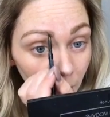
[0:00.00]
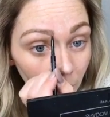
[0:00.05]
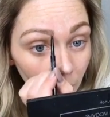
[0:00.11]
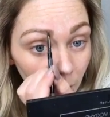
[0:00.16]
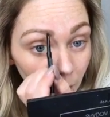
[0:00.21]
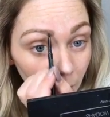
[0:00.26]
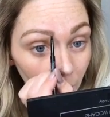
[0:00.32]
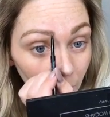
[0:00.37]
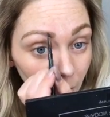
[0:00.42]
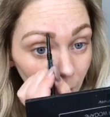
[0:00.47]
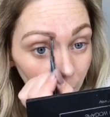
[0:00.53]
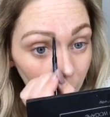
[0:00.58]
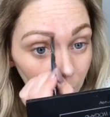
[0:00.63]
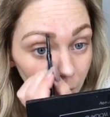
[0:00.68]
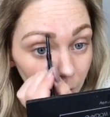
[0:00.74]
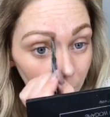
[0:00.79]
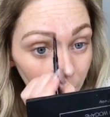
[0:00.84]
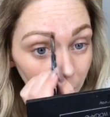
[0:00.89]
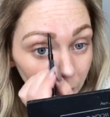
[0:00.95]
And then I'm
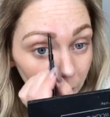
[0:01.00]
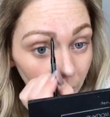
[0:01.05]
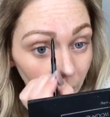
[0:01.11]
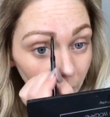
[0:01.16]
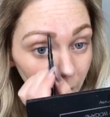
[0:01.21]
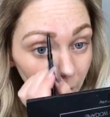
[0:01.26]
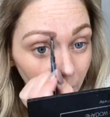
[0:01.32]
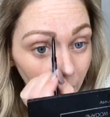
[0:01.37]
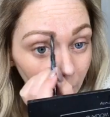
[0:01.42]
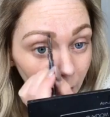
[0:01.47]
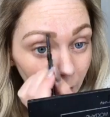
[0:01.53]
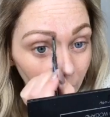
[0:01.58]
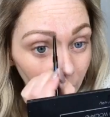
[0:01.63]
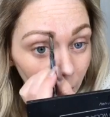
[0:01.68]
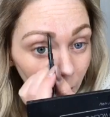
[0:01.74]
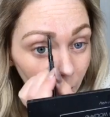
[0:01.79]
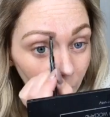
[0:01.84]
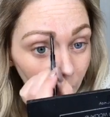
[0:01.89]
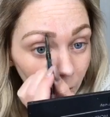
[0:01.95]
just filling
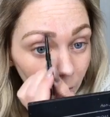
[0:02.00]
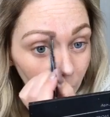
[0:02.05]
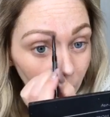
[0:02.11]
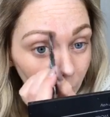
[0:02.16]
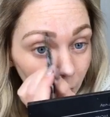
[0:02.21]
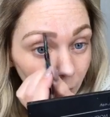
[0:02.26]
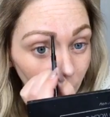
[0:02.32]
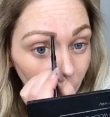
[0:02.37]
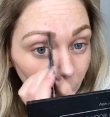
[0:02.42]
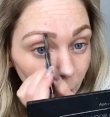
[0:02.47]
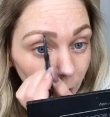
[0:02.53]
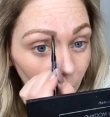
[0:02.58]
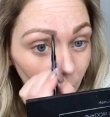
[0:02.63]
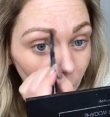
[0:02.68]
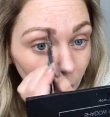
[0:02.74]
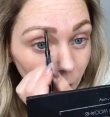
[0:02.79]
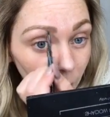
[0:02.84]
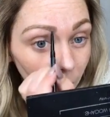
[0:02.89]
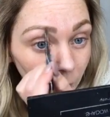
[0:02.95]
in the middle.